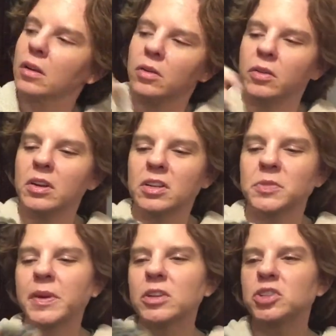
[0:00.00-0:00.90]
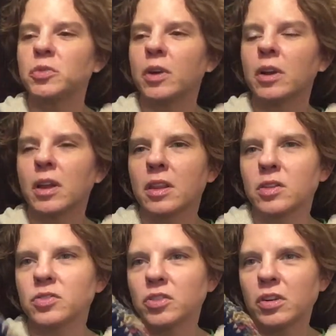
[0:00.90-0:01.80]
get it as big as you want and then
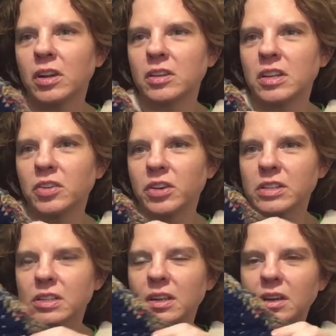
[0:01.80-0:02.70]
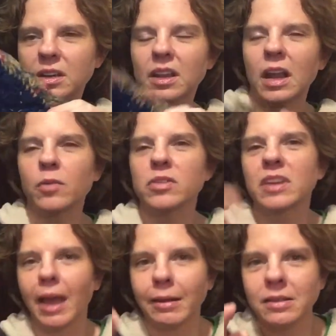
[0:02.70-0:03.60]
you start decreasing it. And I will
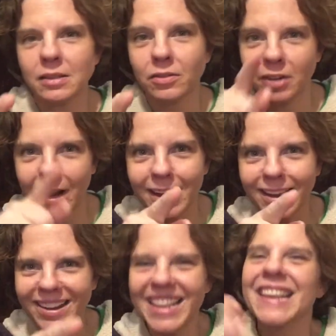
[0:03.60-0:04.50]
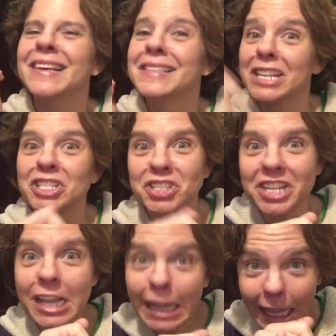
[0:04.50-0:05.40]
again, ready, send you
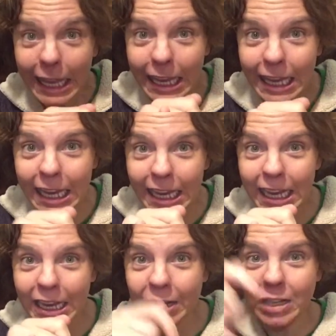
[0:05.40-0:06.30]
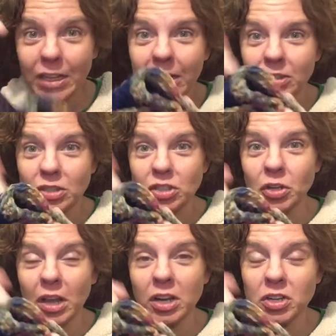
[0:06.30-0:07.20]
to the link to show
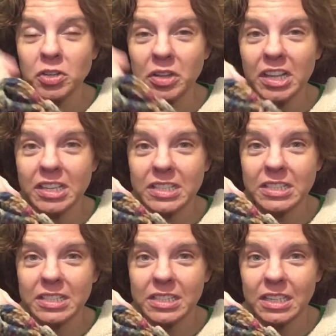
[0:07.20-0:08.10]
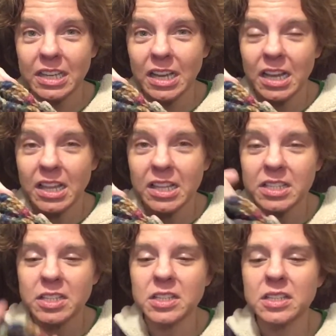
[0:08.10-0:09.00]
you how to do this.
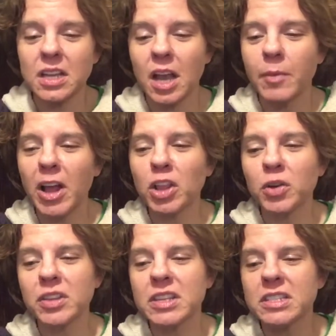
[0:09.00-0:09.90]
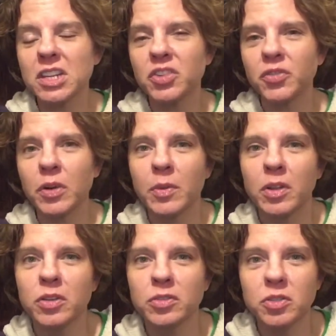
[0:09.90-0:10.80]
This is, I learned this stitch from a
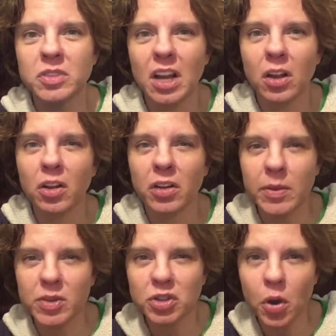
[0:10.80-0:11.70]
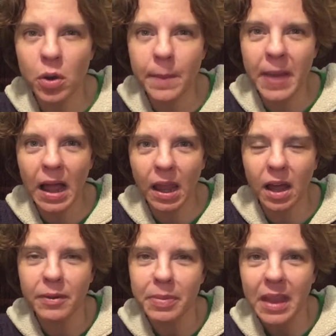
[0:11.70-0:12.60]
YouTube channel. Her name is Bella.